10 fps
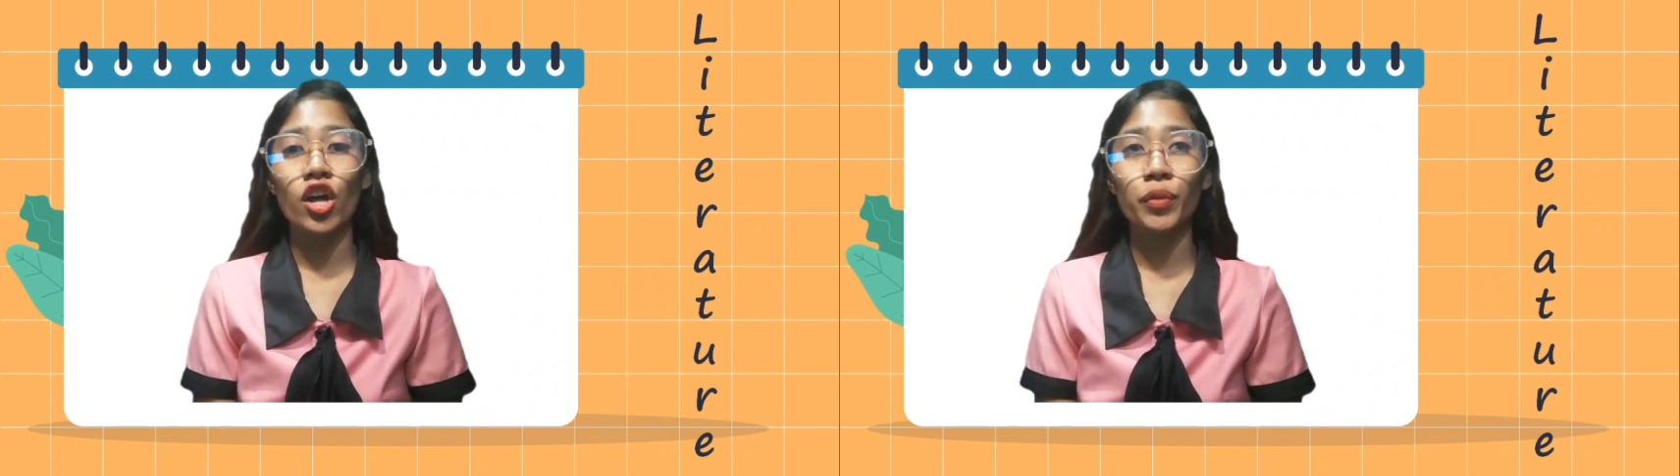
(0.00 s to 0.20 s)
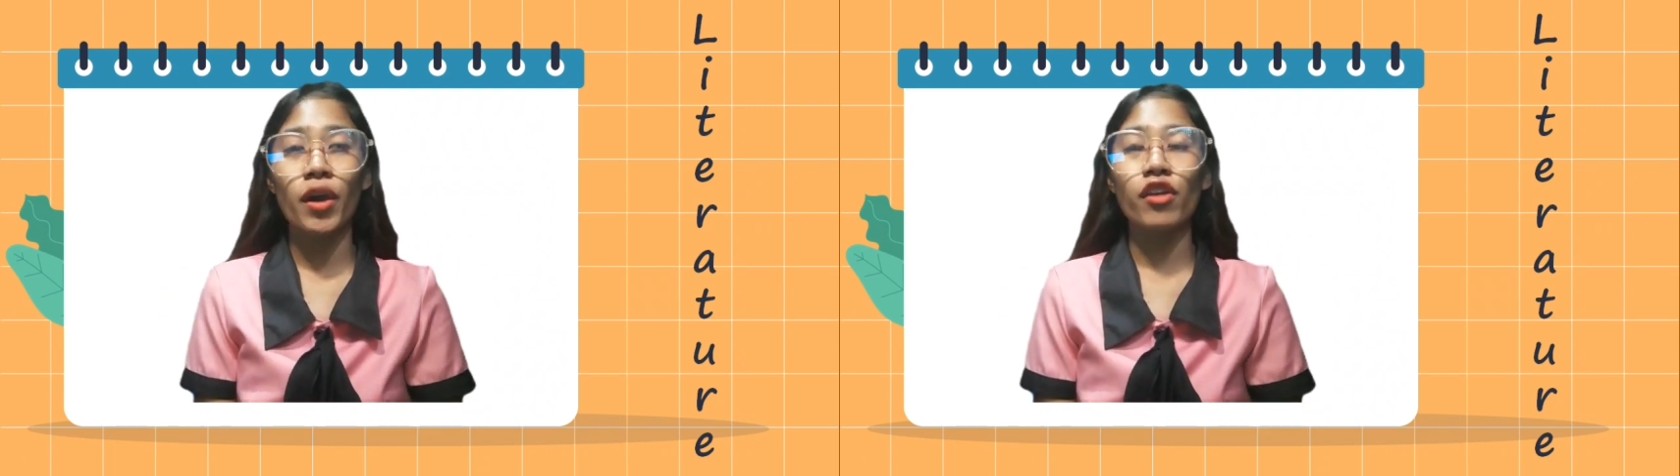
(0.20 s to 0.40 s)

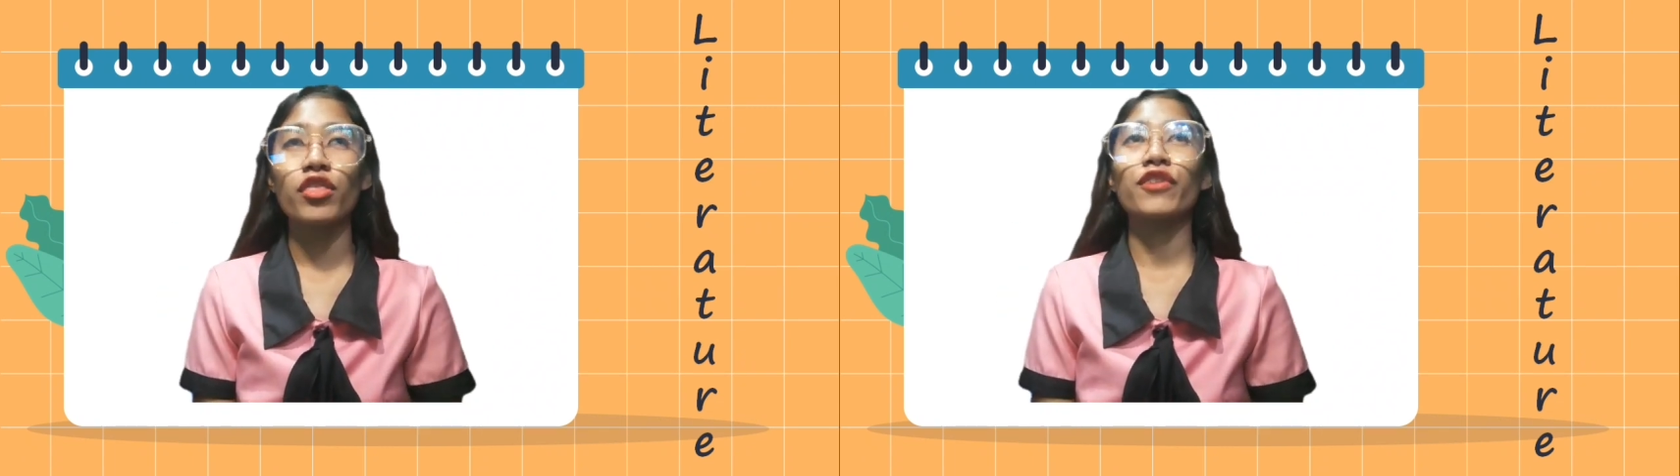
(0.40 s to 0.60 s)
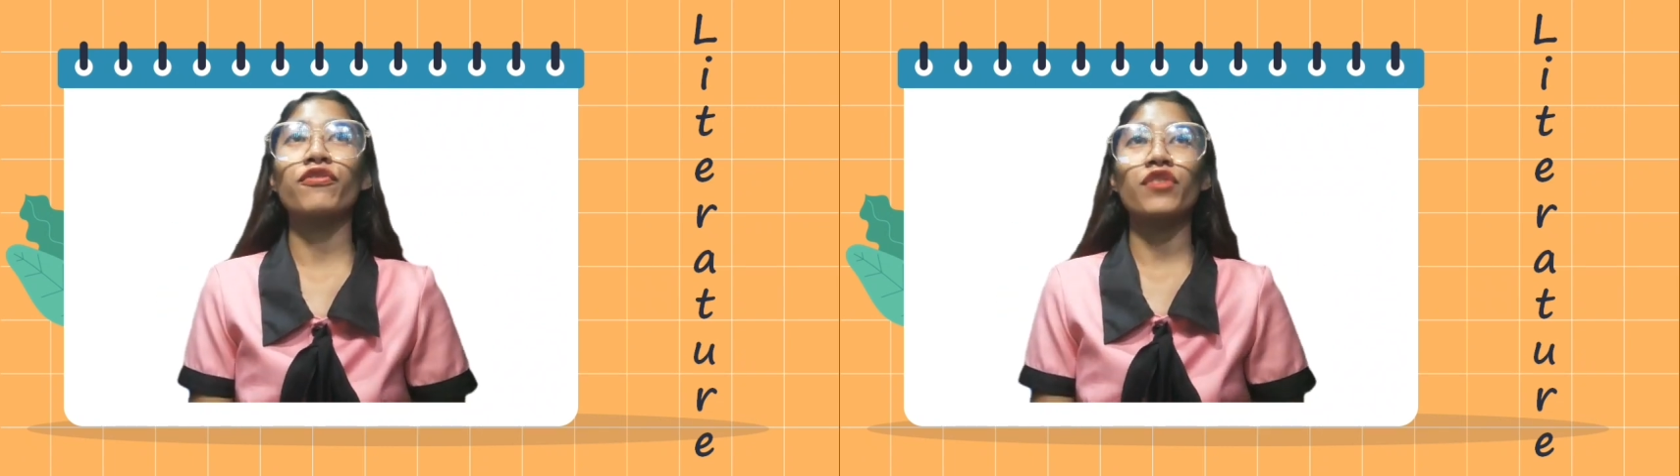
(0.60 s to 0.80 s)
all
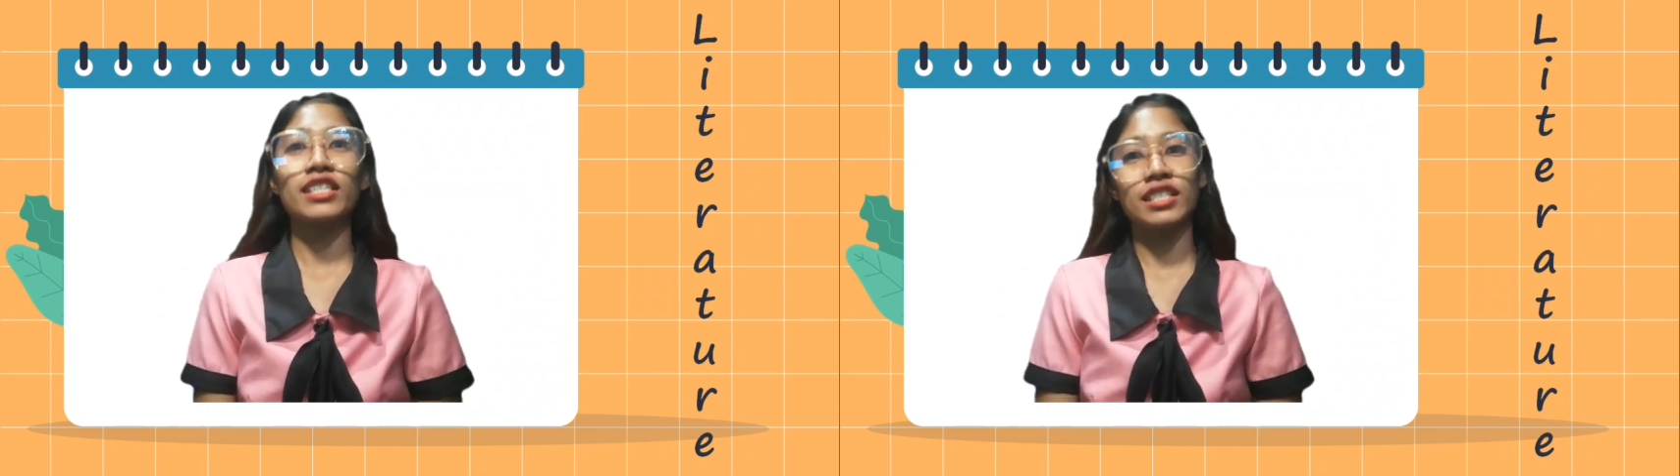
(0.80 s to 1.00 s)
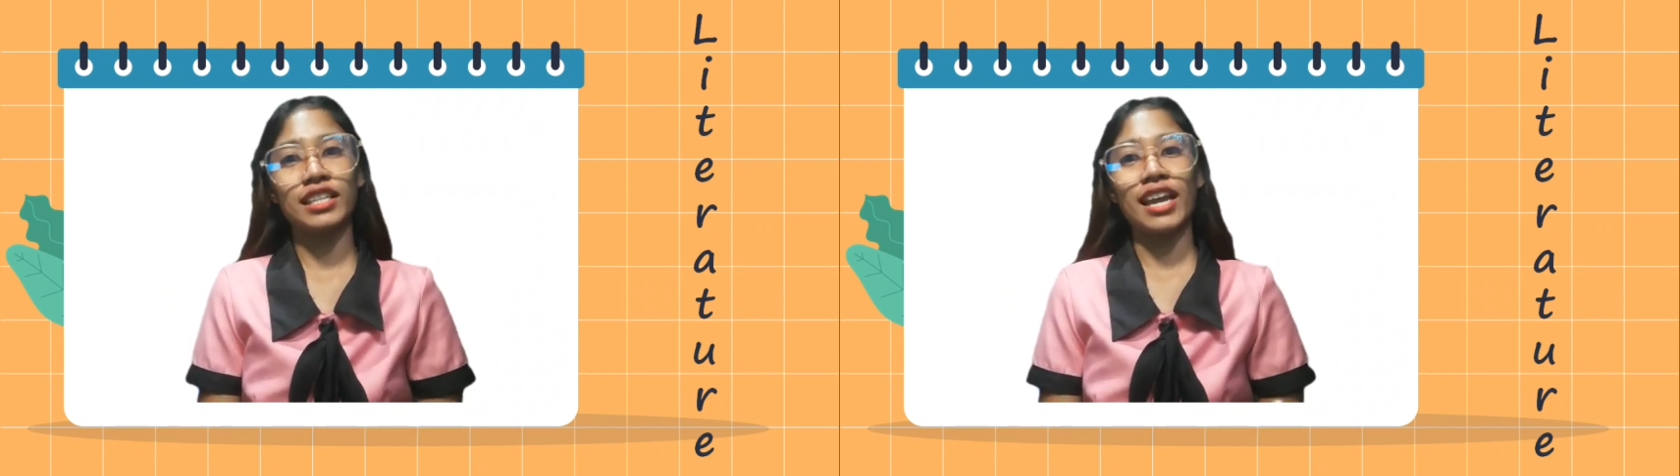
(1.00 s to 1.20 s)
about the first